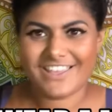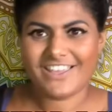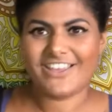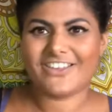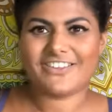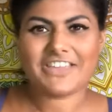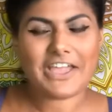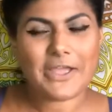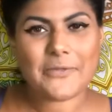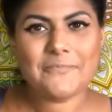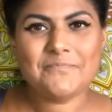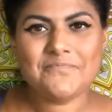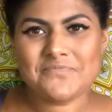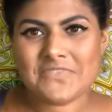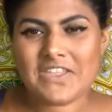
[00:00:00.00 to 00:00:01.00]
Okay,
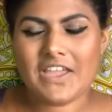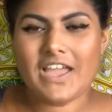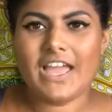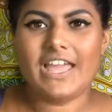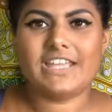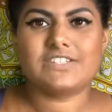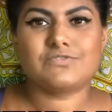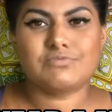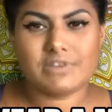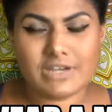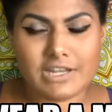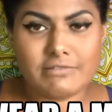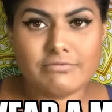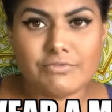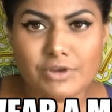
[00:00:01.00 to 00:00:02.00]
it's really,
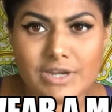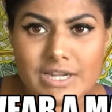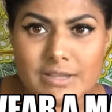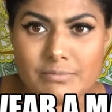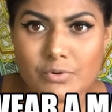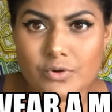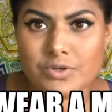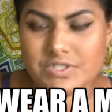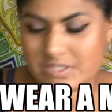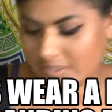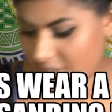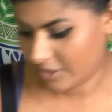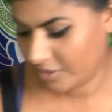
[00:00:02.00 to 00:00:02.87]
really important that you